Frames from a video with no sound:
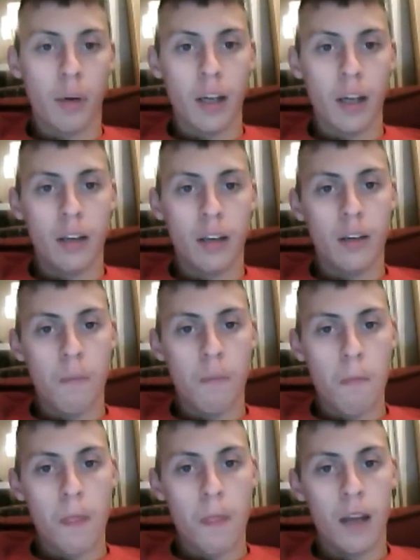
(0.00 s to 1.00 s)
But
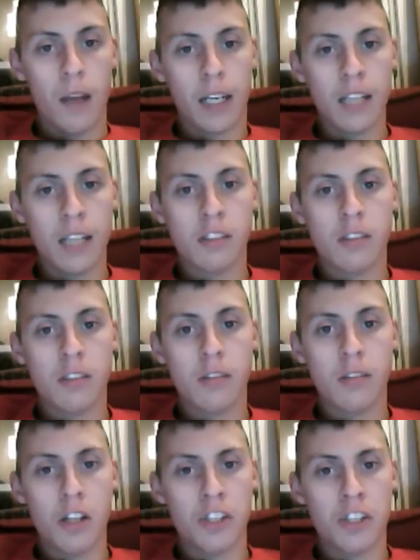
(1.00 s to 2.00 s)
against the